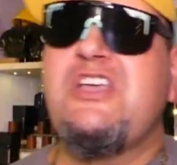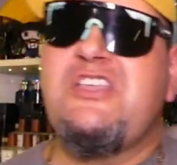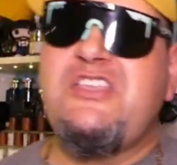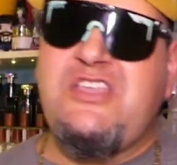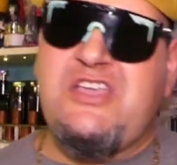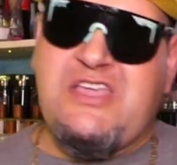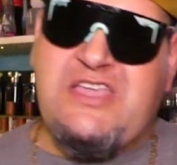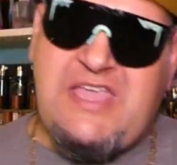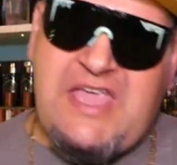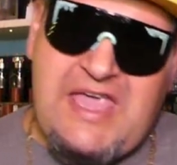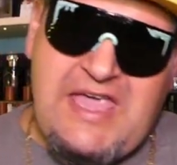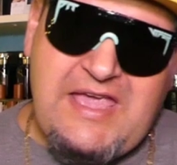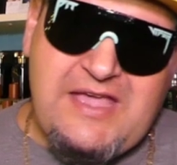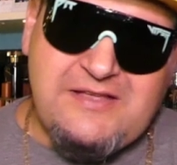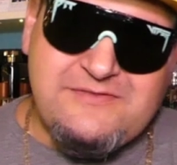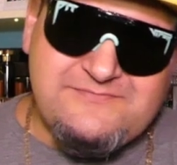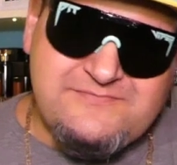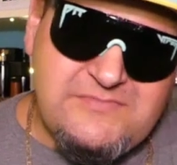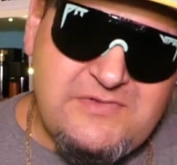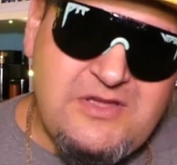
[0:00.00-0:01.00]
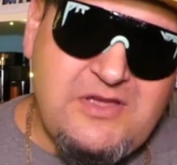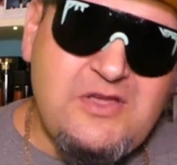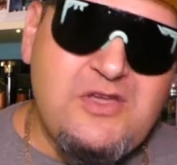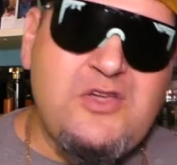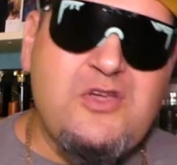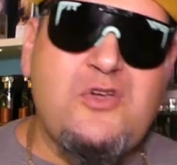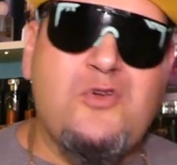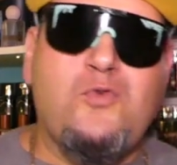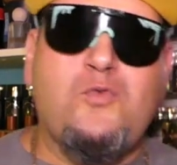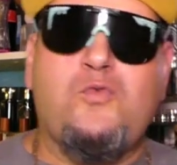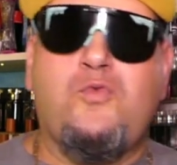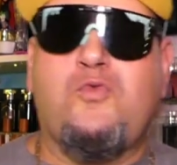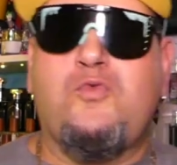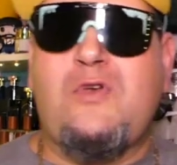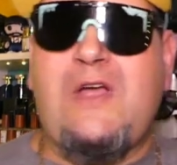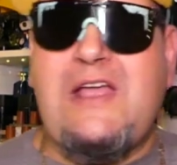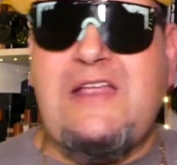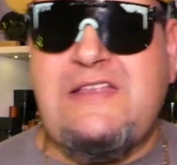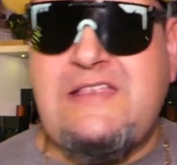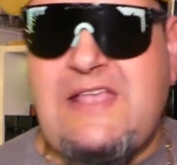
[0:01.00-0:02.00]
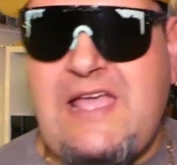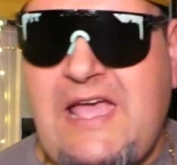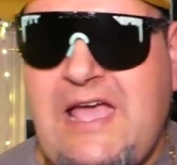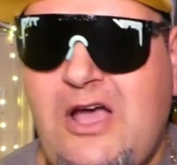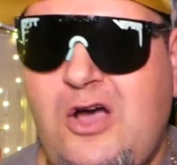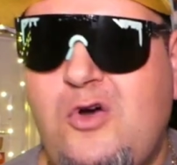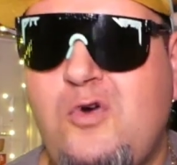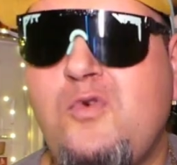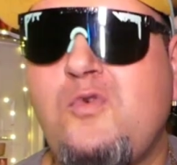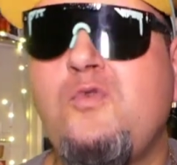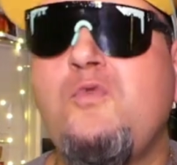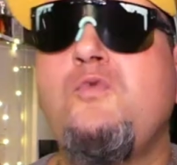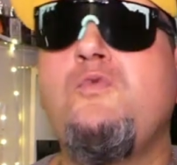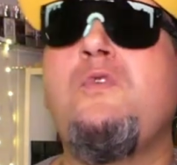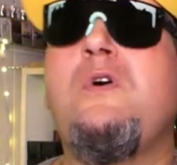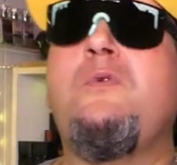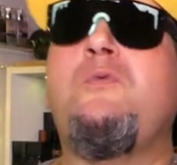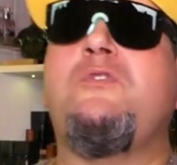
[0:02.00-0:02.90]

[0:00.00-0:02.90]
You can. Right now, what